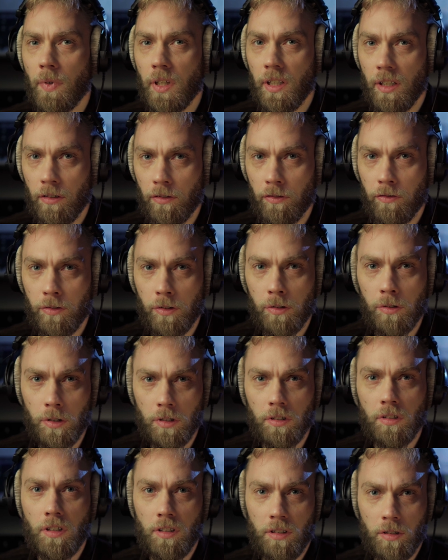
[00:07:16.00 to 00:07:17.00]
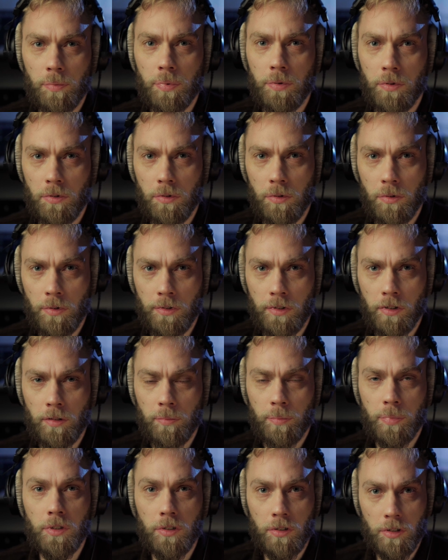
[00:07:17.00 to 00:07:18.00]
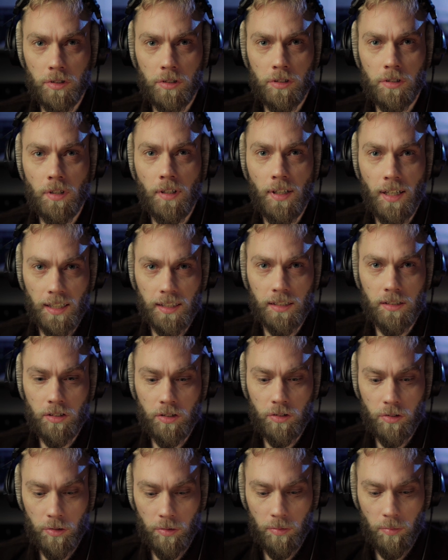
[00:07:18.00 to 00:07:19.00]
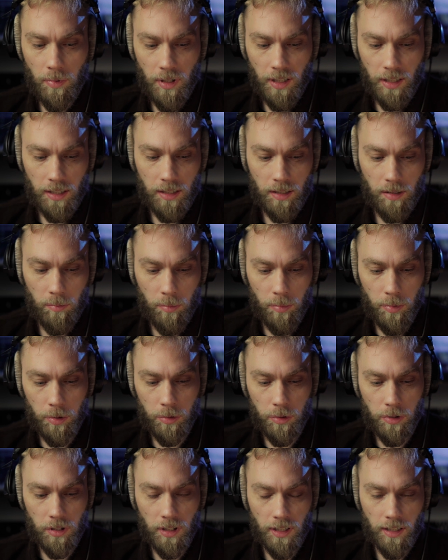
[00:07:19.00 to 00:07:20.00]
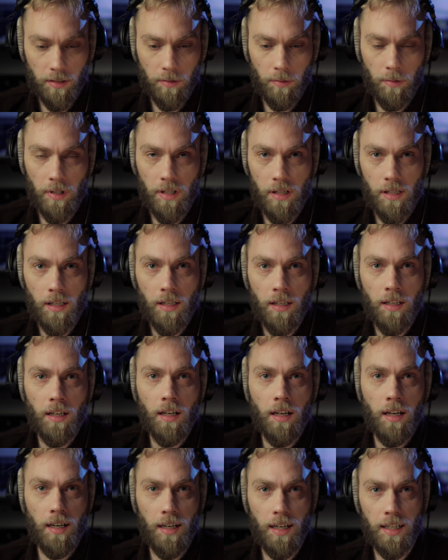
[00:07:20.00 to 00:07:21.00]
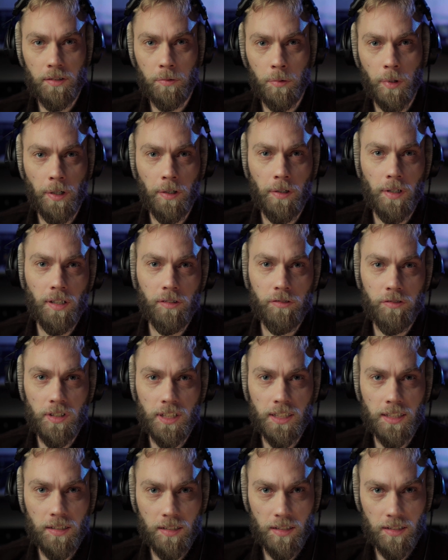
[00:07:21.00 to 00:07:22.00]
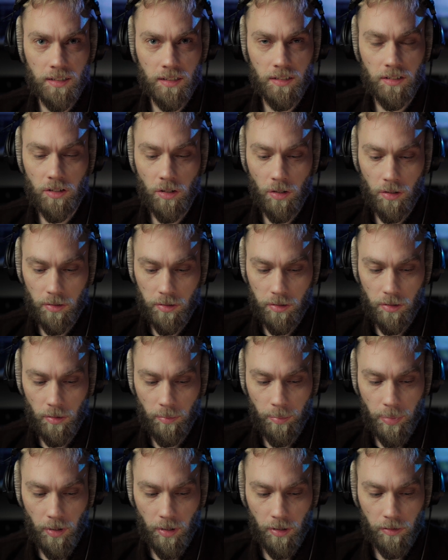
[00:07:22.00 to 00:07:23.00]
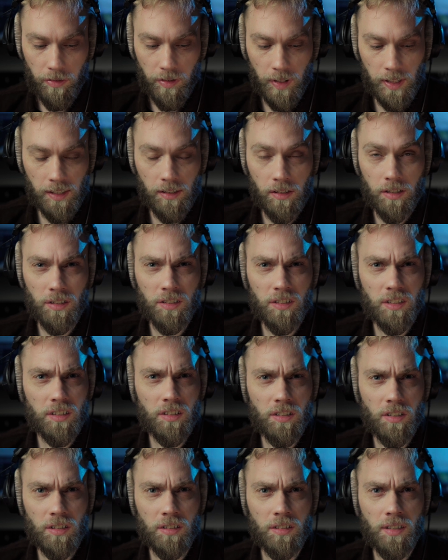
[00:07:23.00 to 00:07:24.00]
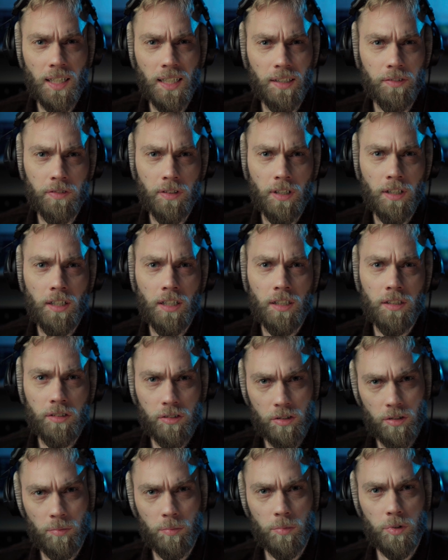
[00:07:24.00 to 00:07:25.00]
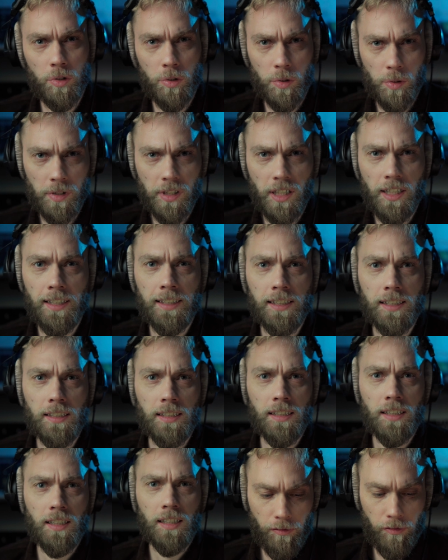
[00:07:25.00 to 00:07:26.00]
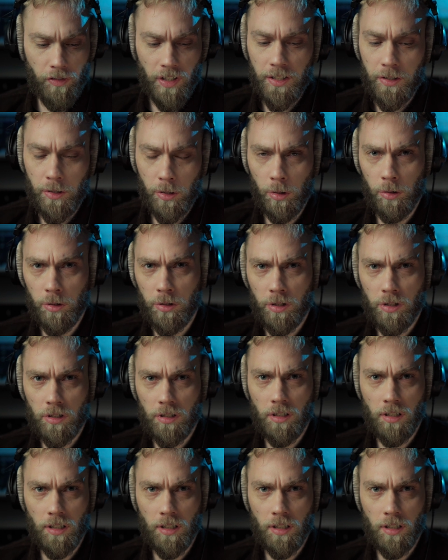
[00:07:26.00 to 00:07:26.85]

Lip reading: If you're not a producer but just likes to make music with hardware, I think this is also perfect because it does have some unique features.